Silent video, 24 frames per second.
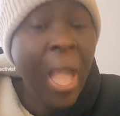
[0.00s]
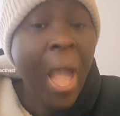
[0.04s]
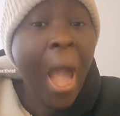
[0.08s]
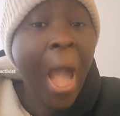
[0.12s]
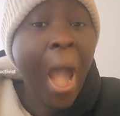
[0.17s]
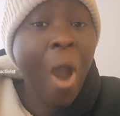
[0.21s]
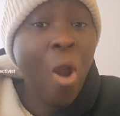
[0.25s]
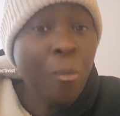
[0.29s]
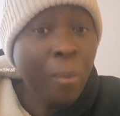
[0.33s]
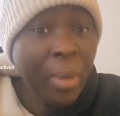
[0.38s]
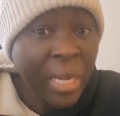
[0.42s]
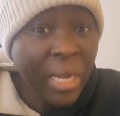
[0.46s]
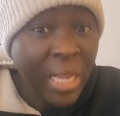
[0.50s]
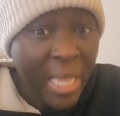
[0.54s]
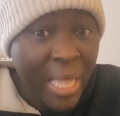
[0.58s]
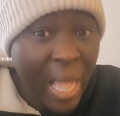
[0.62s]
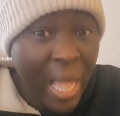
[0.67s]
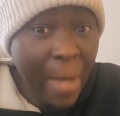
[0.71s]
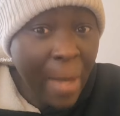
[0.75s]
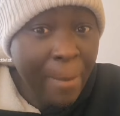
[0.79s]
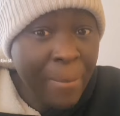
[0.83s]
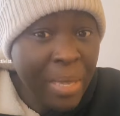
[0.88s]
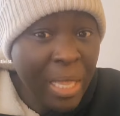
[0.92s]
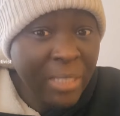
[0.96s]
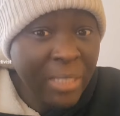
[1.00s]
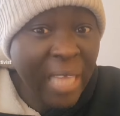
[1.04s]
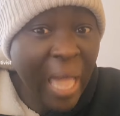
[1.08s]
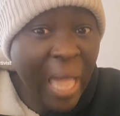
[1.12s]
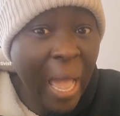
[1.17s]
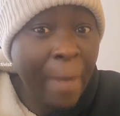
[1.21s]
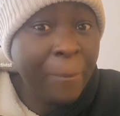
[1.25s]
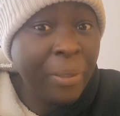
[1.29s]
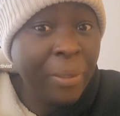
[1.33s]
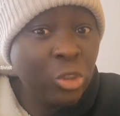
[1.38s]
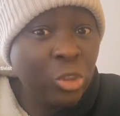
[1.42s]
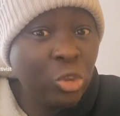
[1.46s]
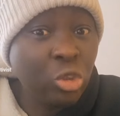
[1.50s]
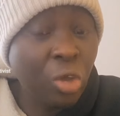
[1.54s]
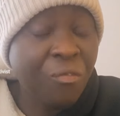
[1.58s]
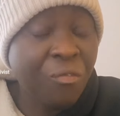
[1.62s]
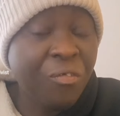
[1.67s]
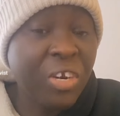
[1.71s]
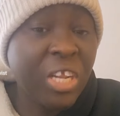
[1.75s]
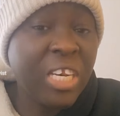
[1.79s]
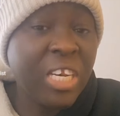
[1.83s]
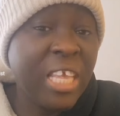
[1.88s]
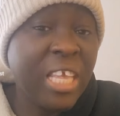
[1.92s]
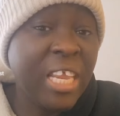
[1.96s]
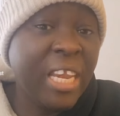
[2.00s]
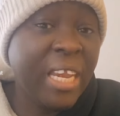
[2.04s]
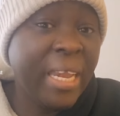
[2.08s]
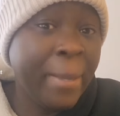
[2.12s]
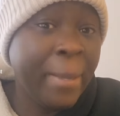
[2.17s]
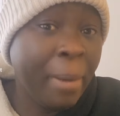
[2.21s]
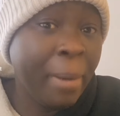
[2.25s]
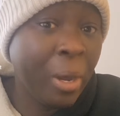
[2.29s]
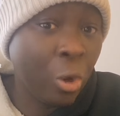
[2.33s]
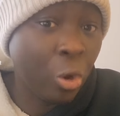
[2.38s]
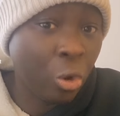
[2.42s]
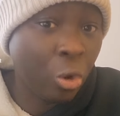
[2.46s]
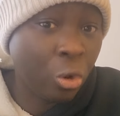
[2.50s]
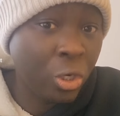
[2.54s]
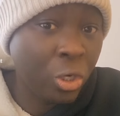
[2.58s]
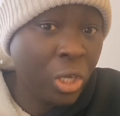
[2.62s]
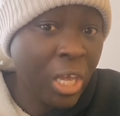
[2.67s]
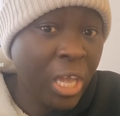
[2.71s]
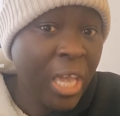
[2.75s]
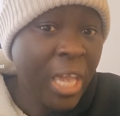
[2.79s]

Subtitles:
How many Gambians have been suffering in Lebanon?